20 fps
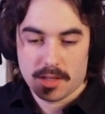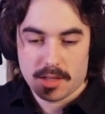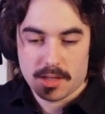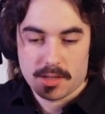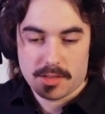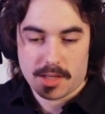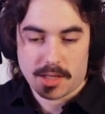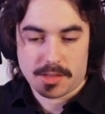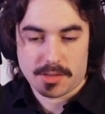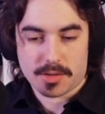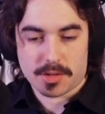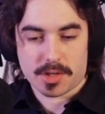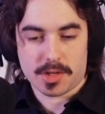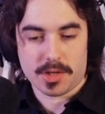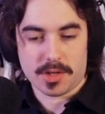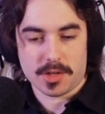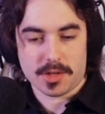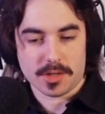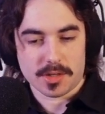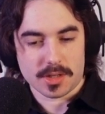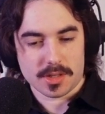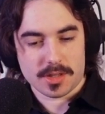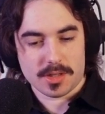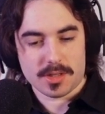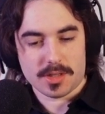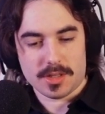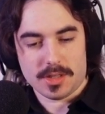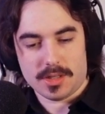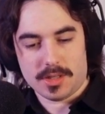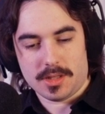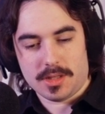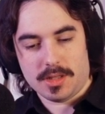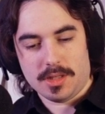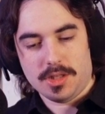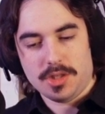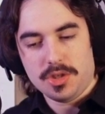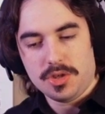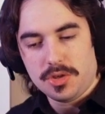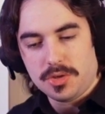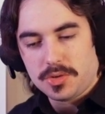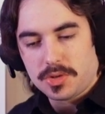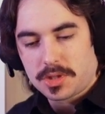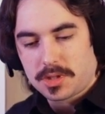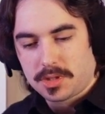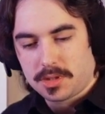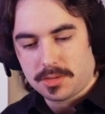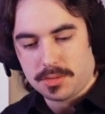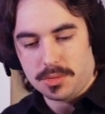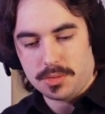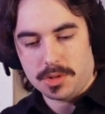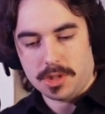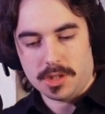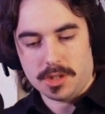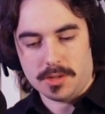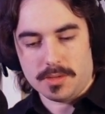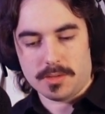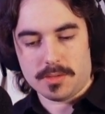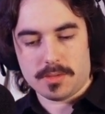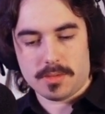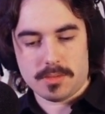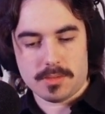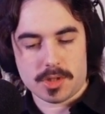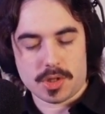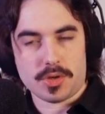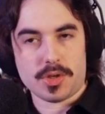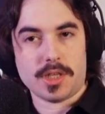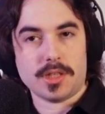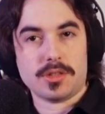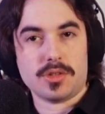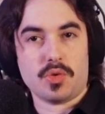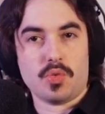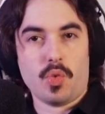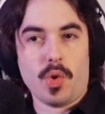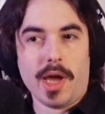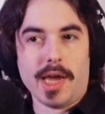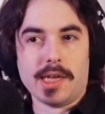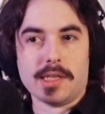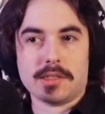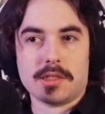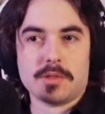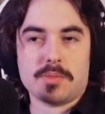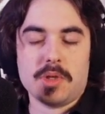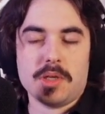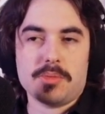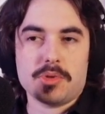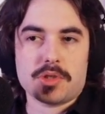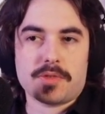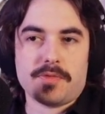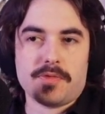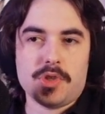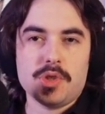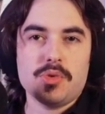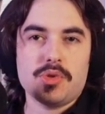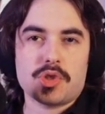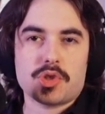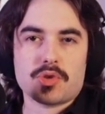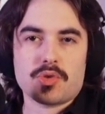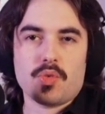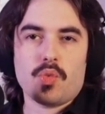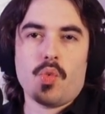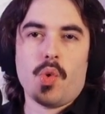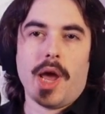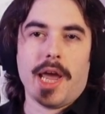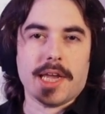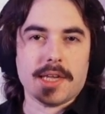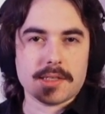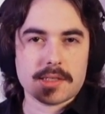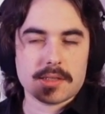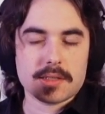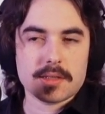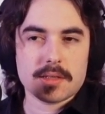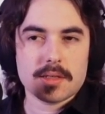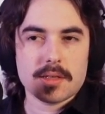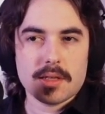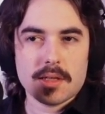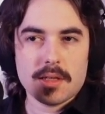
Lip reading: that they're gonna use to turn into waste. It's people's future waste.